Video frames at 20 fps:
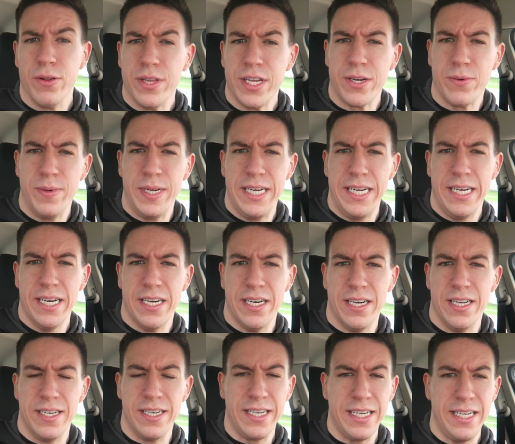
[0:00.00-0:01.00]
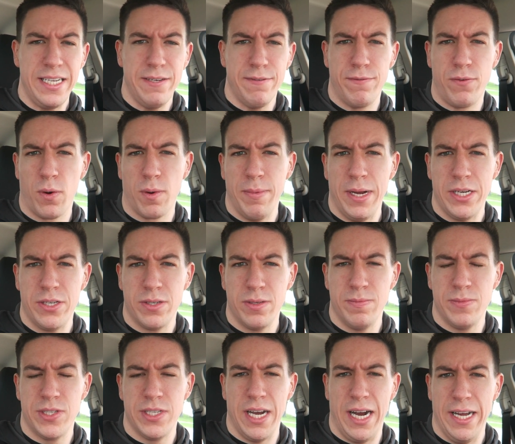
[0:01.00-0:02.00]
don't think we need 4
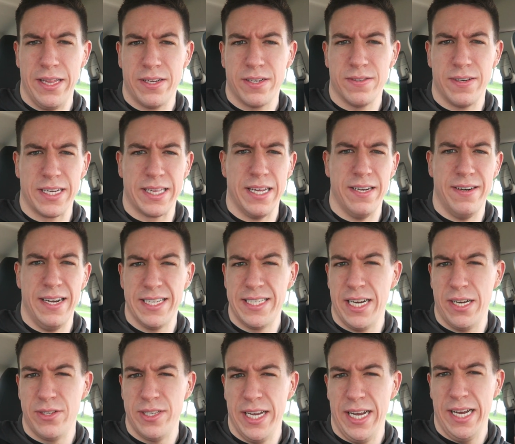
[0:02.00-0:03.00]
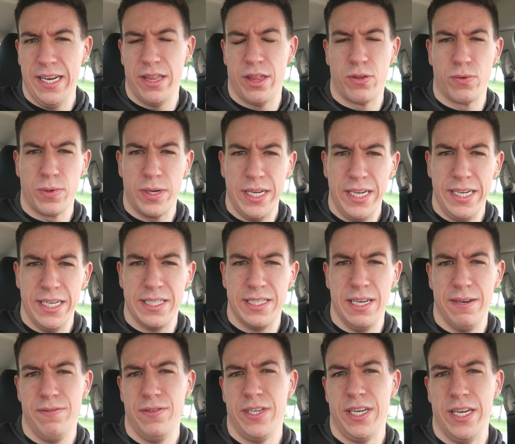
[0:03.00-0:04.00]
bedrooms either, like that last house had. 3 is
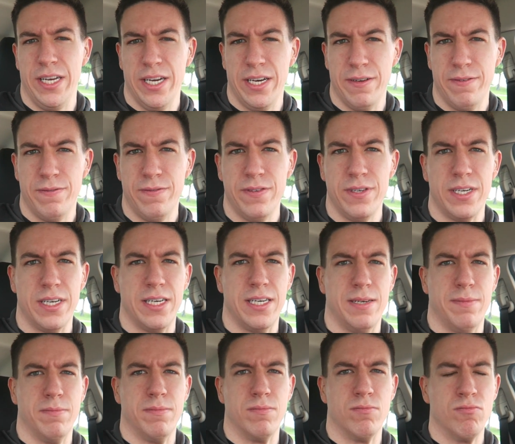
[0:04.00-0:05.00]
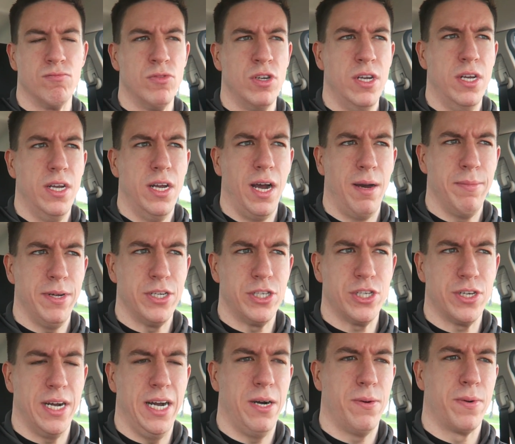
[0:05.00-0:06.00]
definitely enough. I'm not
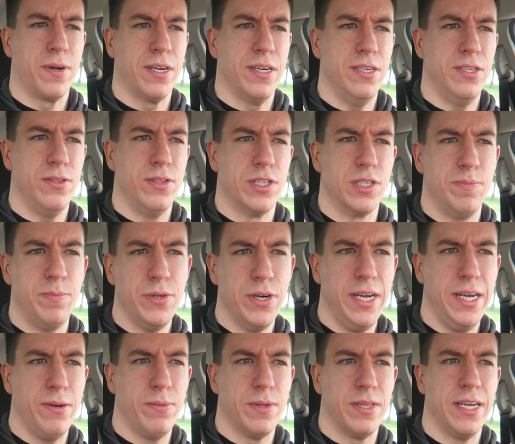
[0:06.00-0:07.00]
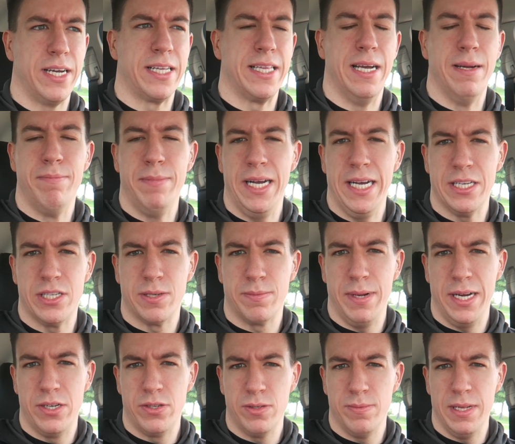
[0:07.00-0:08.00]
sure how we're gonna do the split with like that master
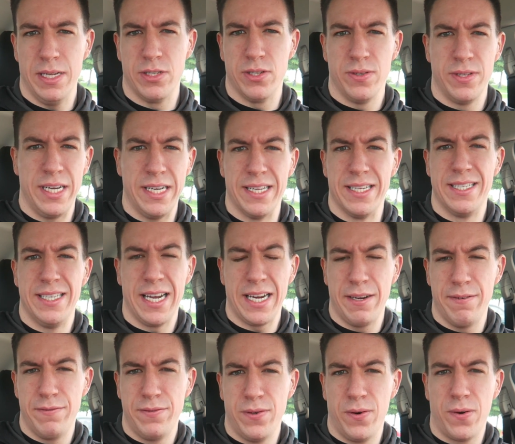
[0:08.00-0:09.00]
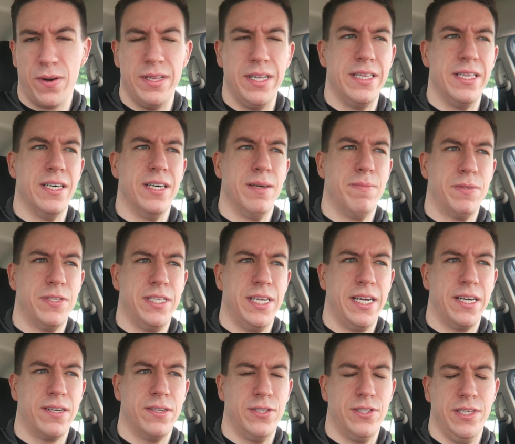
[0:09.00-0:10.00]
bedroom that's only on the second floor, and then the
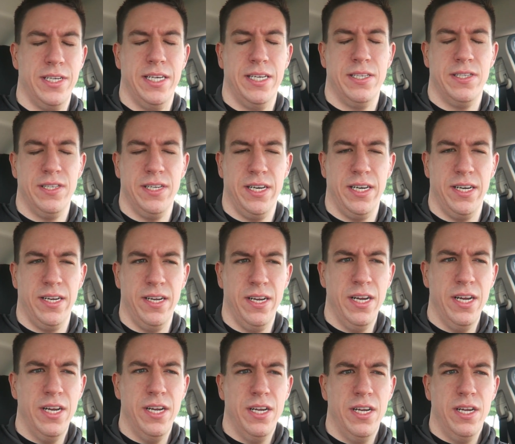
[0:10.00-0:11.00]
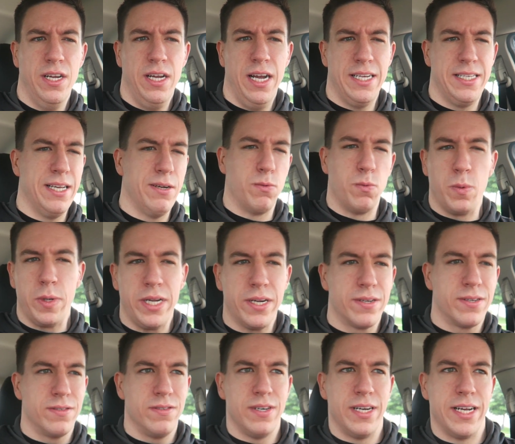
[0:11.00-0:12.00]
upstairs is has that
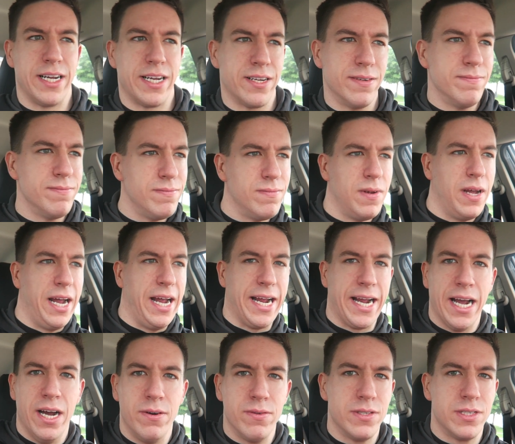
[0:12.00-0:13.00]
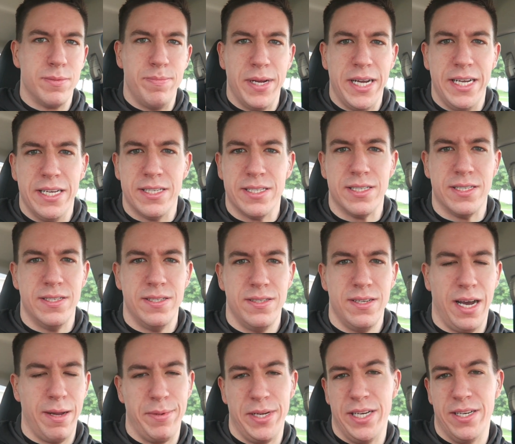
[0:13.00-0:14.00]
weird like hangout space.
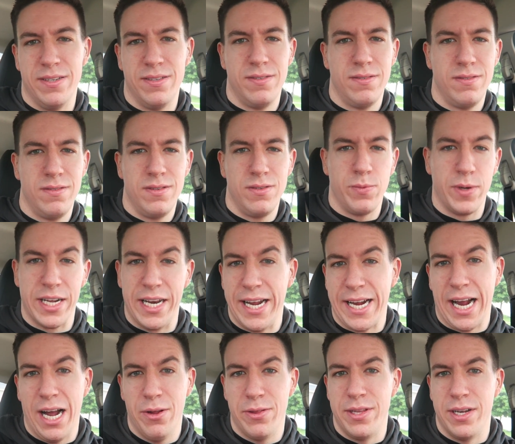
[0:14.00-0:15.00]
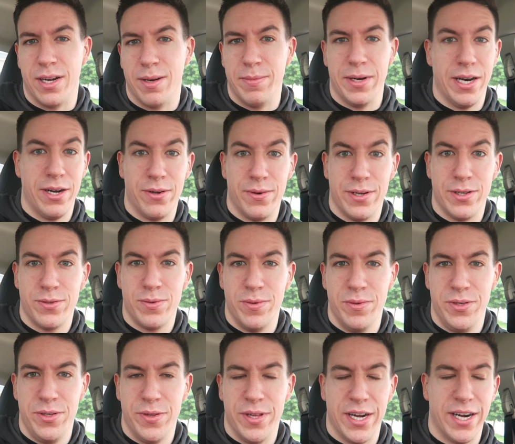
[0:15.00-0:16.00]
I mean, we could hang out there, but I don't know what else we
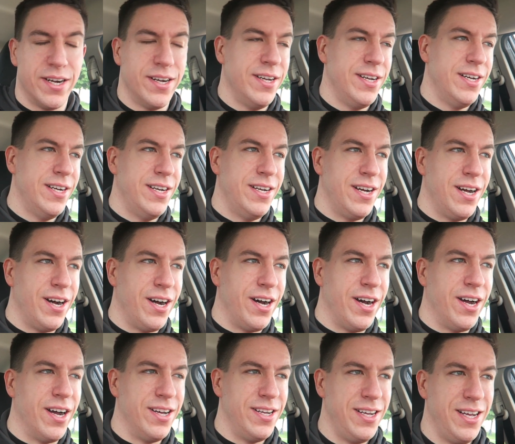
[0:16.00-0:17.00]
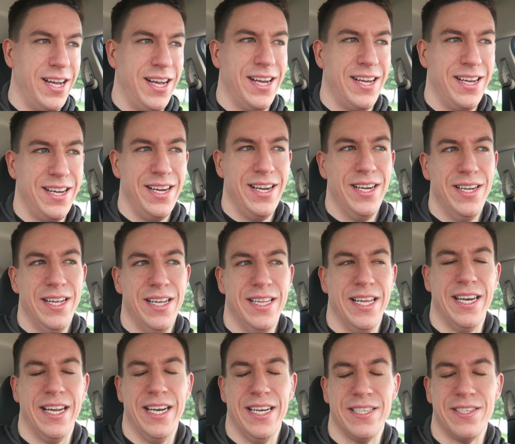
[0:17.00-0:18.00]
would do there. And
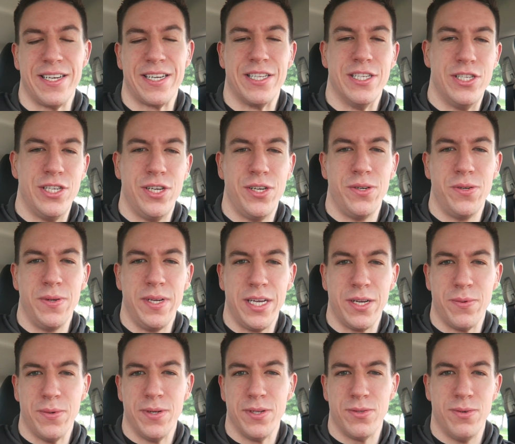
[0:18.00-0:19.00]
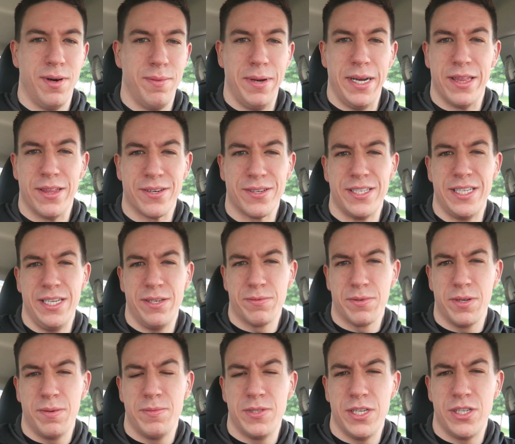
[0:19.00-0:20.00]
then it has like the 2 equal 12 by 13
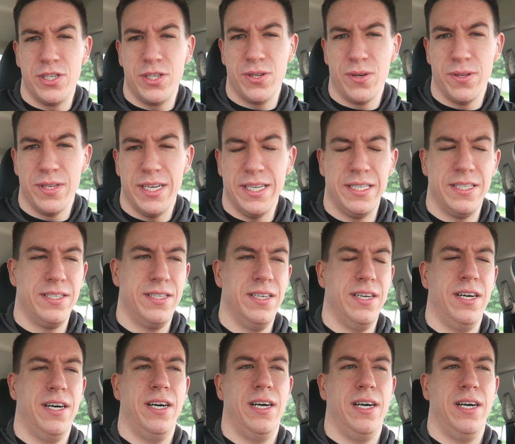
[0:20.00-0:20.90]
rooms that she told us,